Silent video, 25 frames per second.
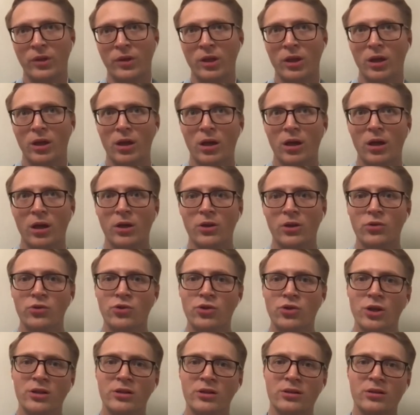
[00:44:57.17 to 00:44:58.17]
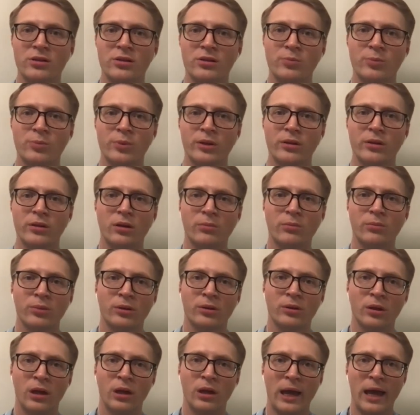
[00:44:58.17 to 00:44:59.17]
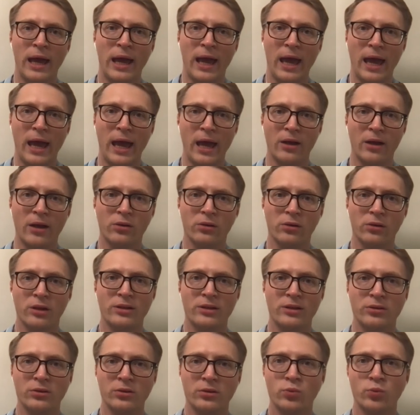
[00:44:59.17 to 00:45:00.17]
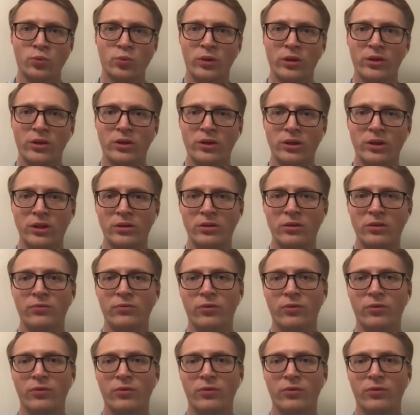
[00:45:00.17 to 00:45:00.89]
You just spin up a cluster with needed